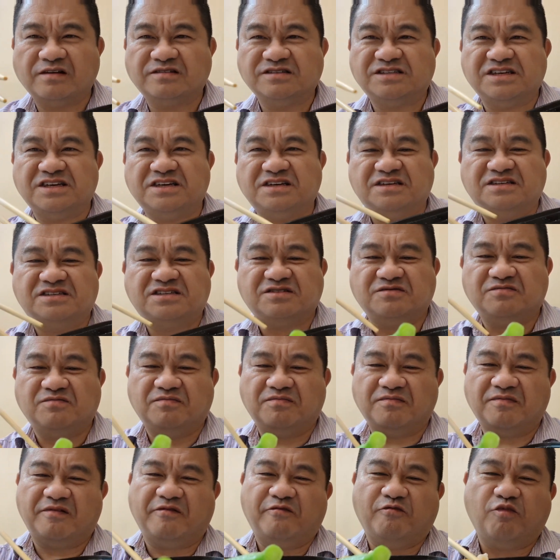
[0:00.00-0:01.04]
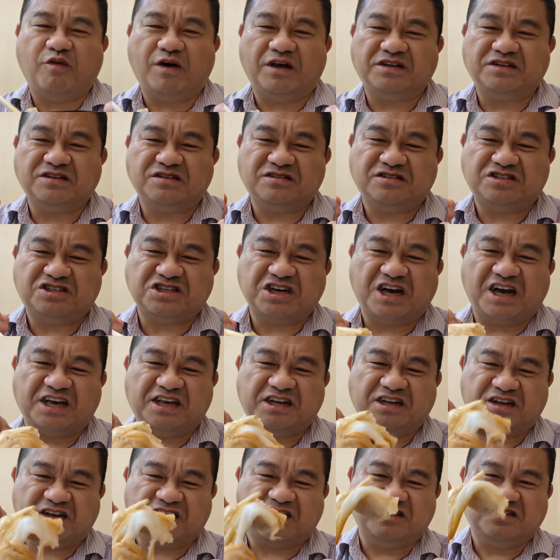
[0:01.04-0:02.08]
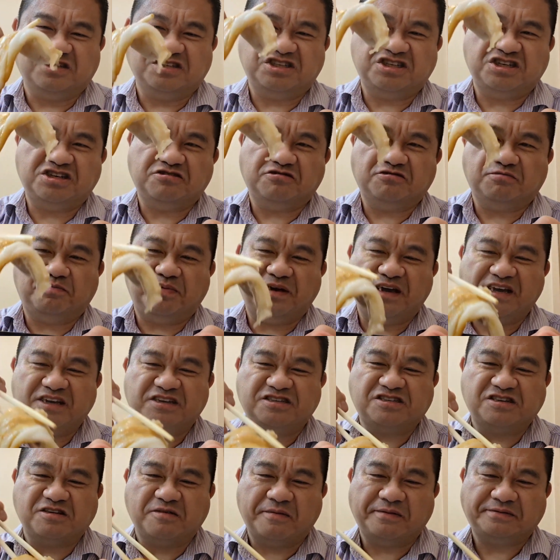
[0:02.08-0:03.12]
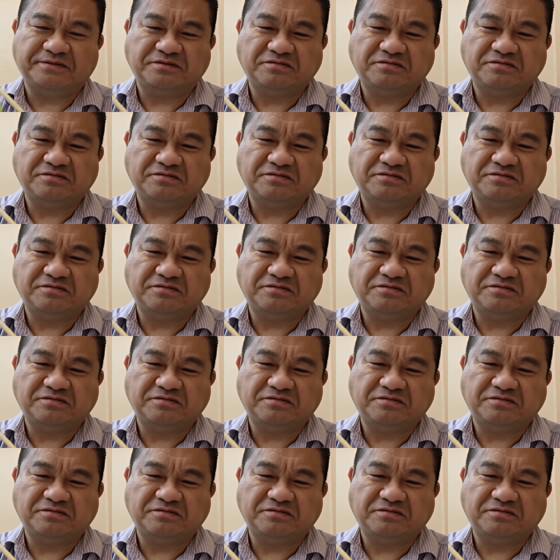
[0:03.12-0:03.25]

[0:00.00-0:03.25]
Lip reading: See, it's one giant congealed piece.